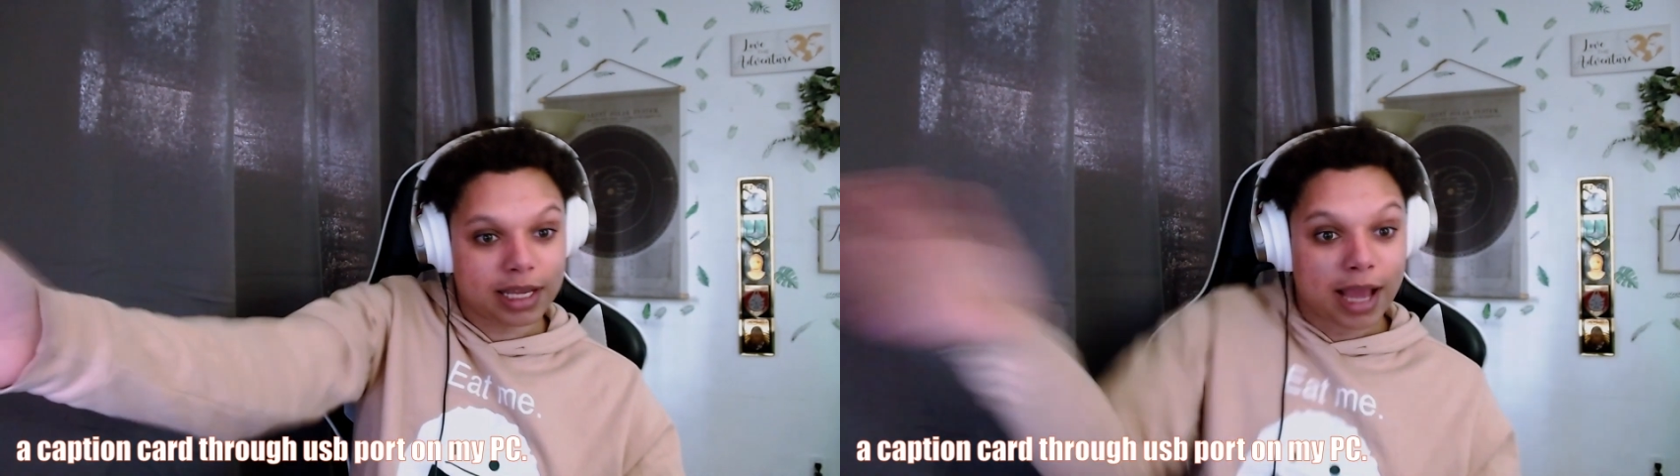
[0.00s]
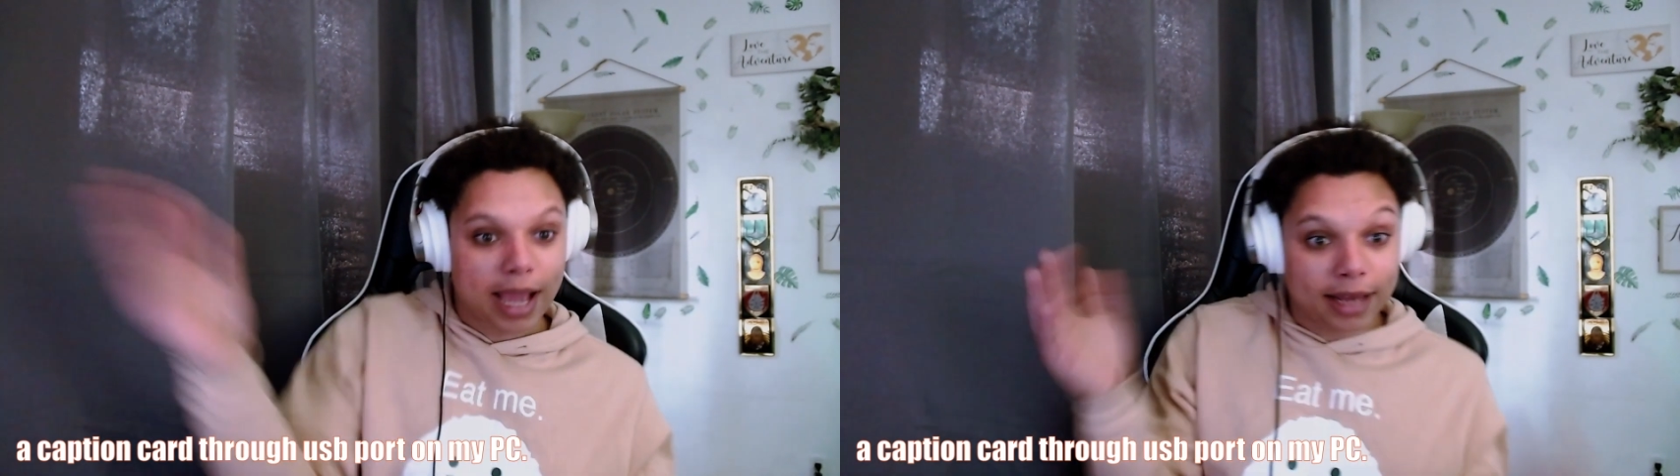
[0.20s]

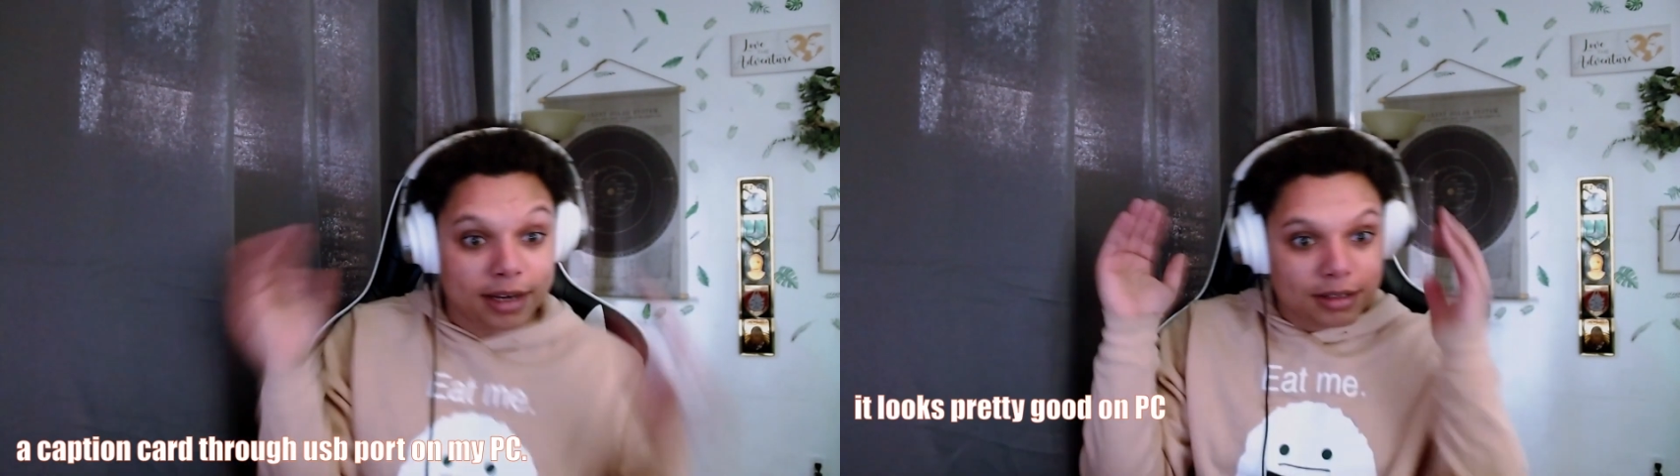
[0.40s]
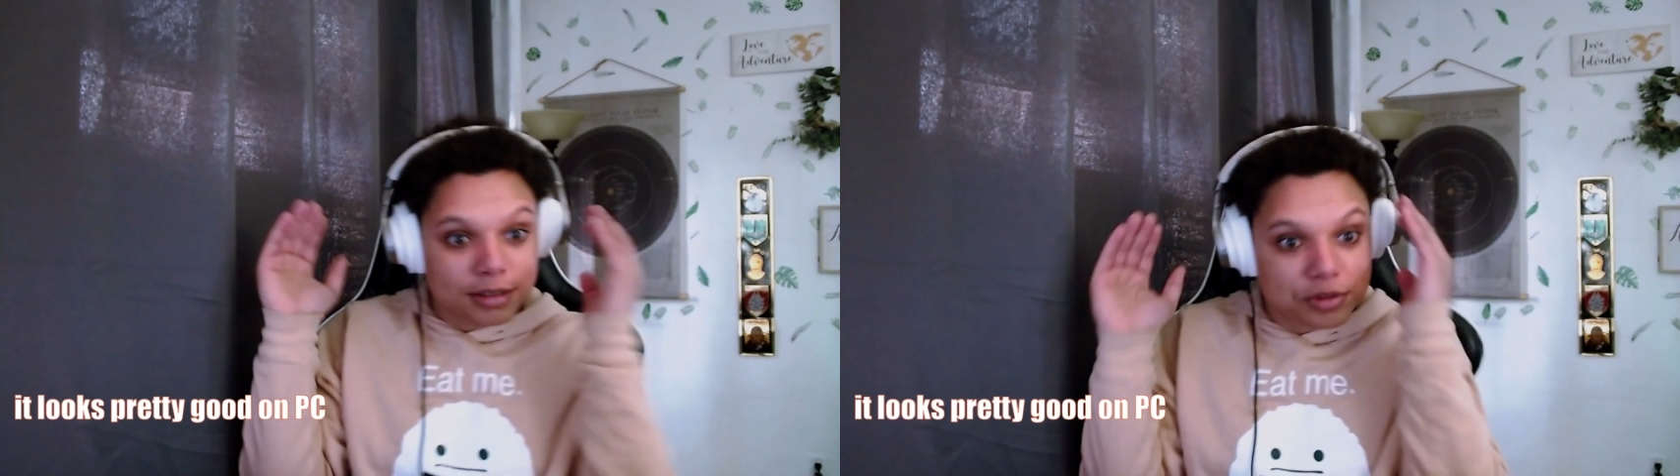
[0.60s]
and it
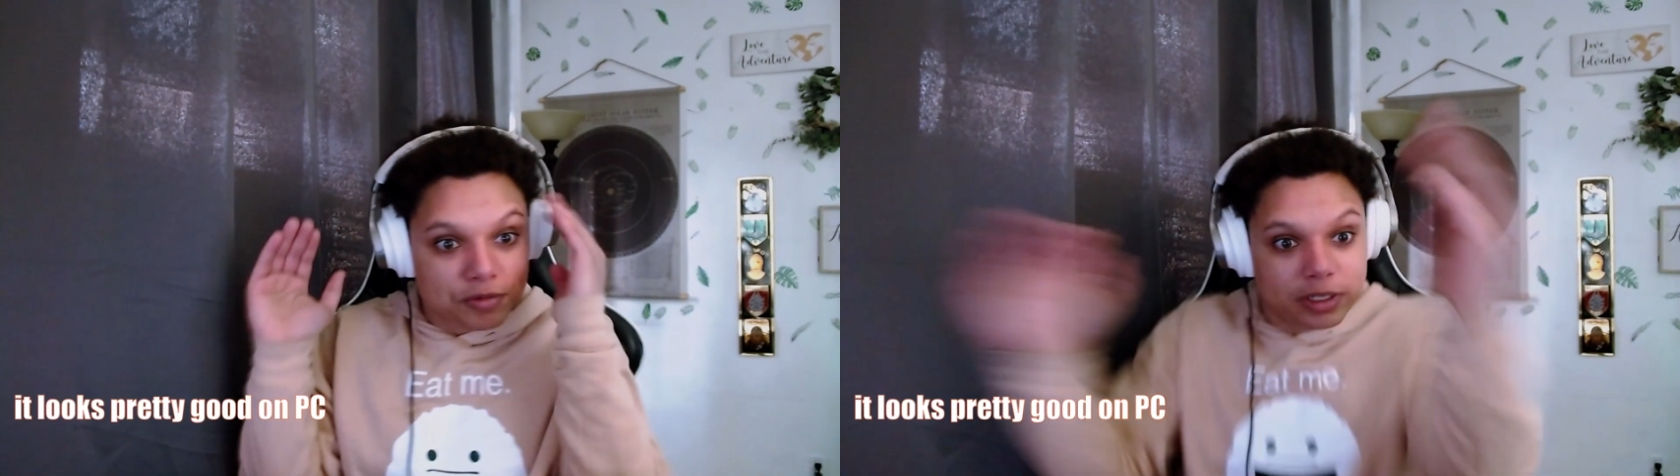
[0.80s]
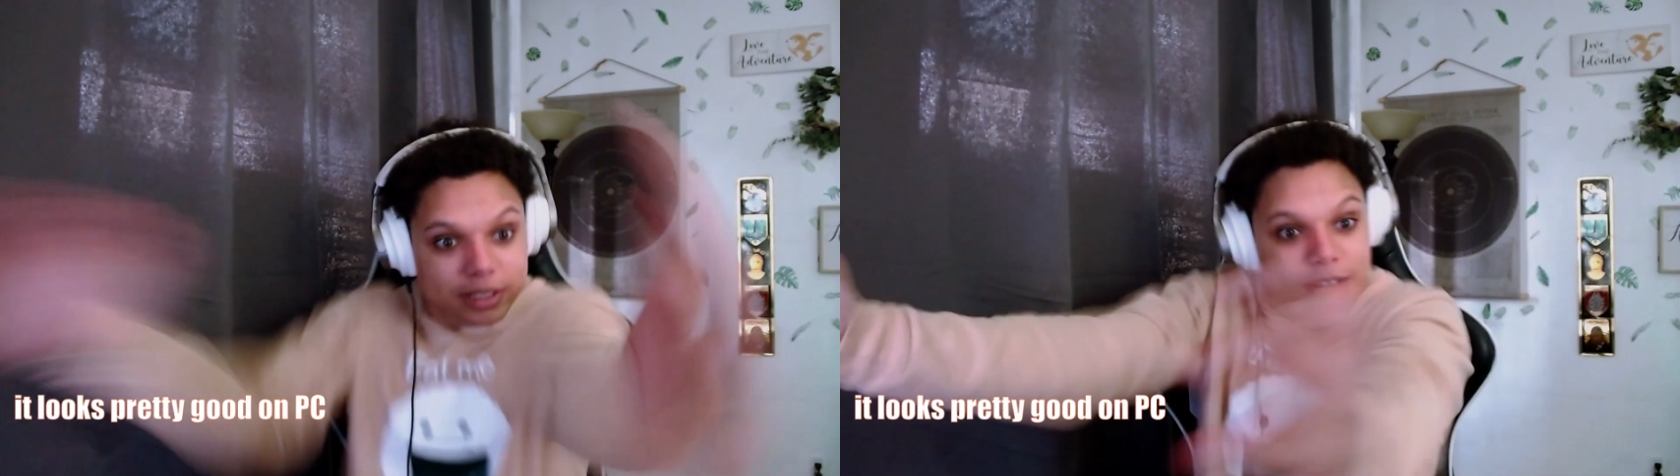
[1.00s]
looks
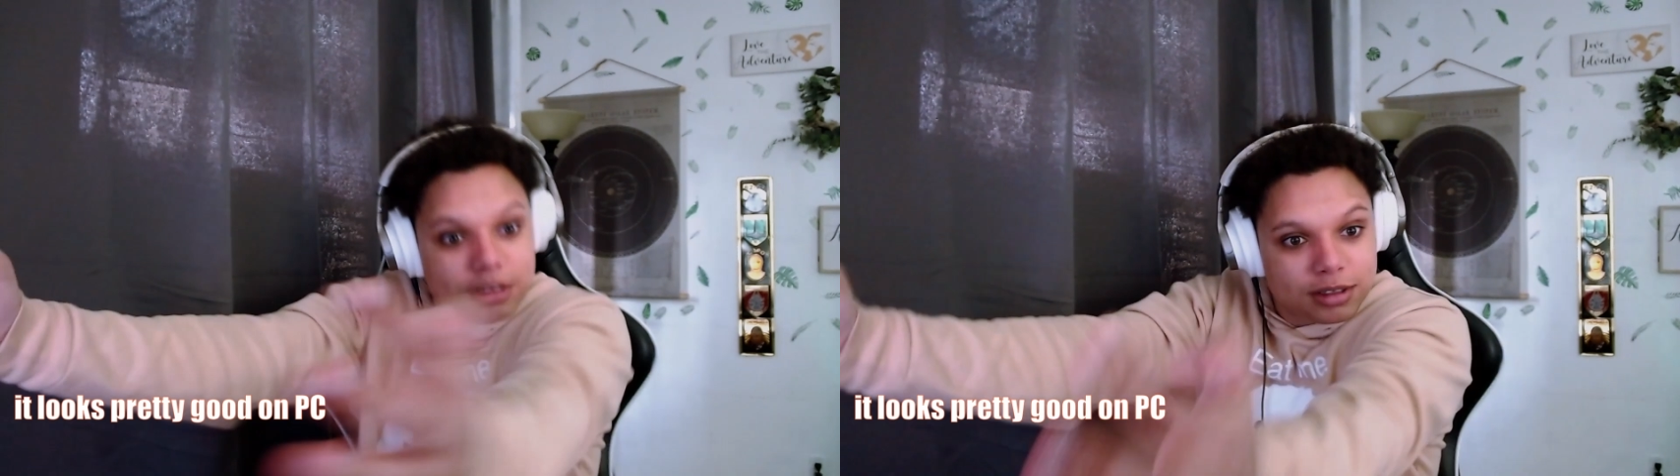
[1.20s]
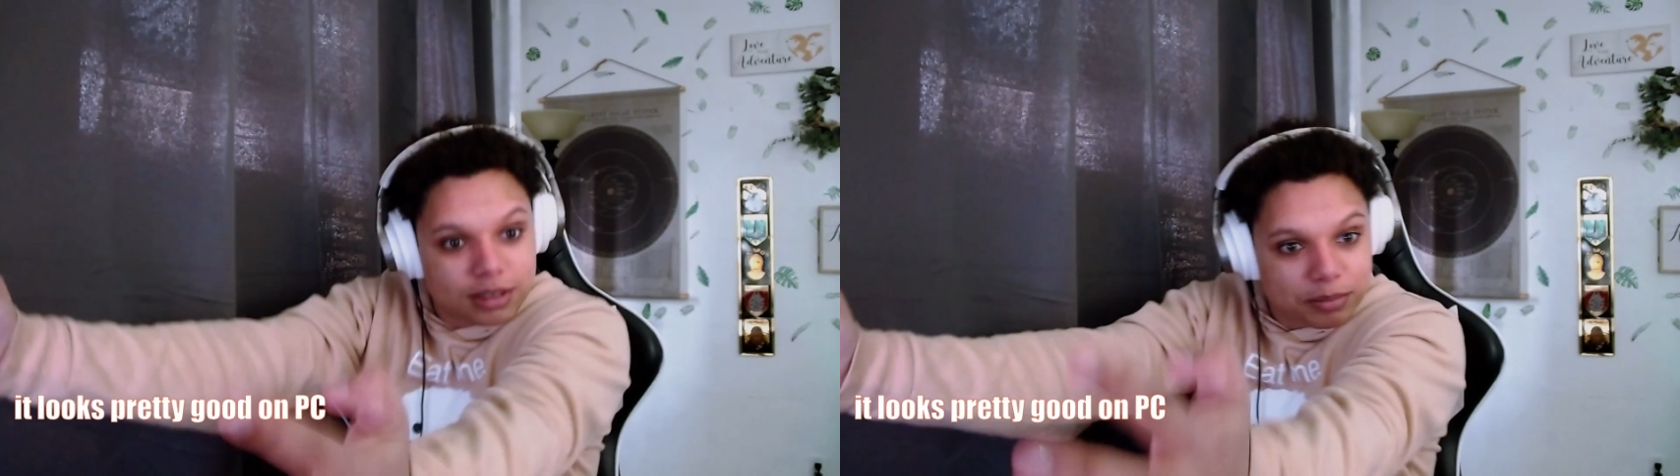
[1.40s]
really good
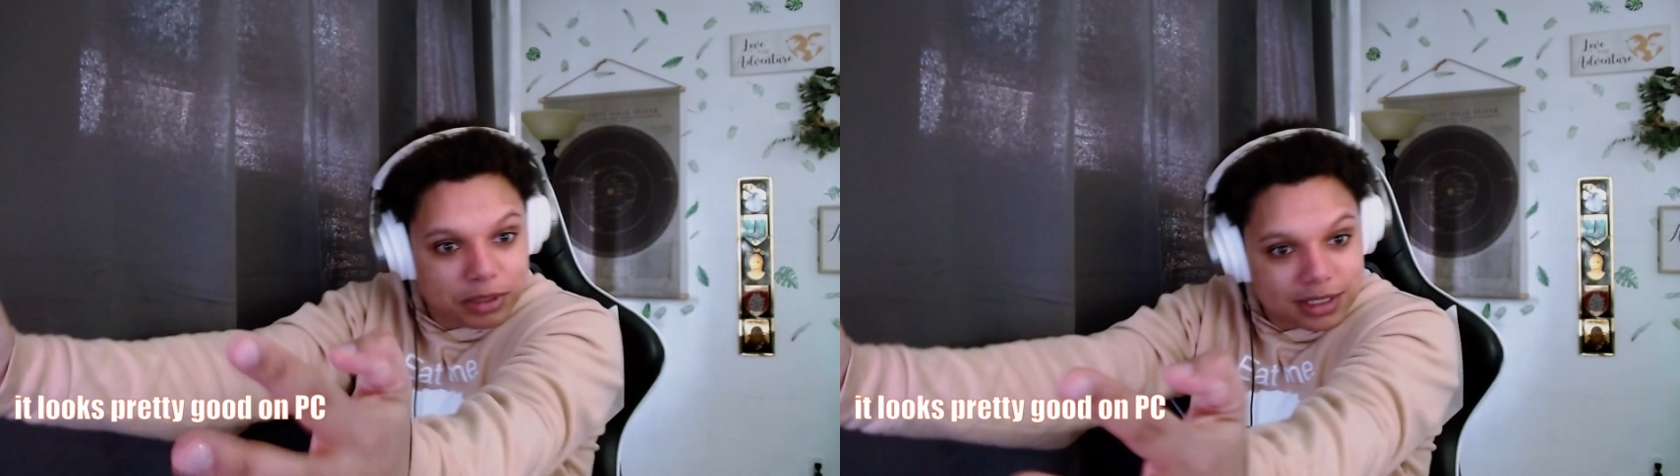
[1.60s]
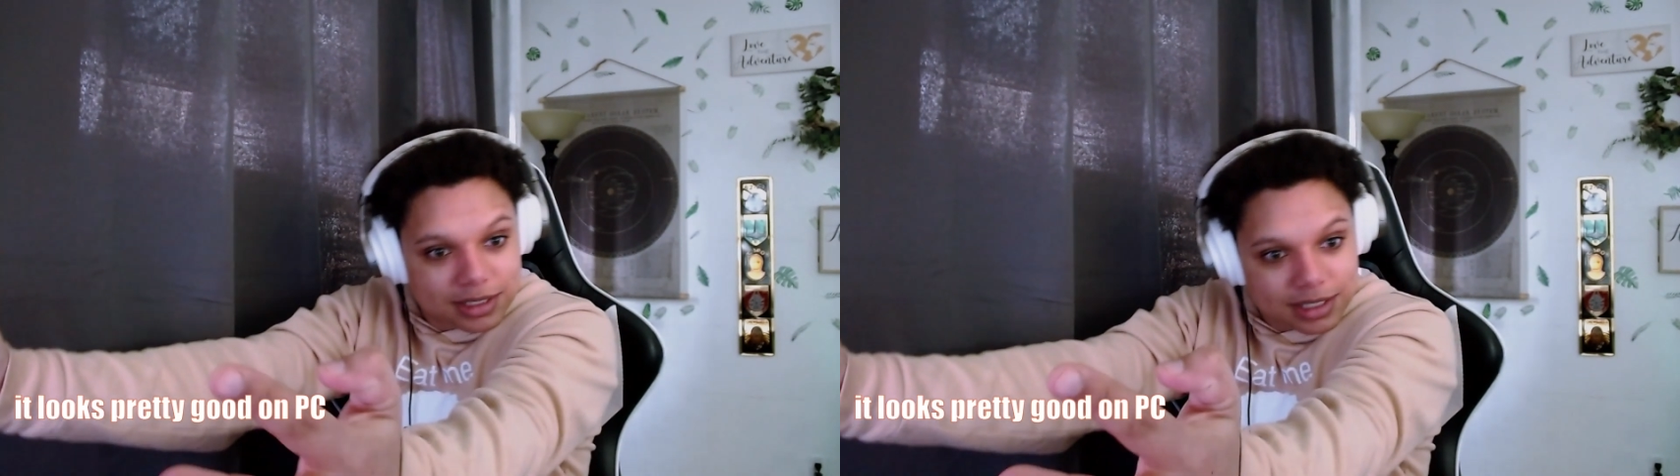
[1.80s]
on a
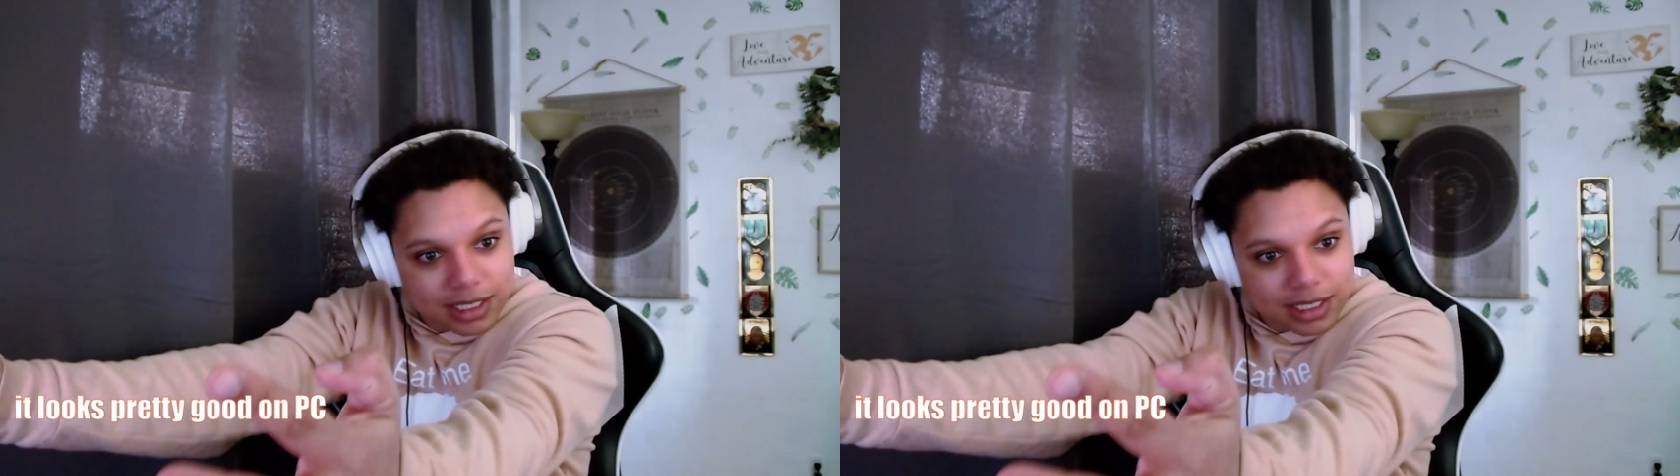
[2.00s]
PC.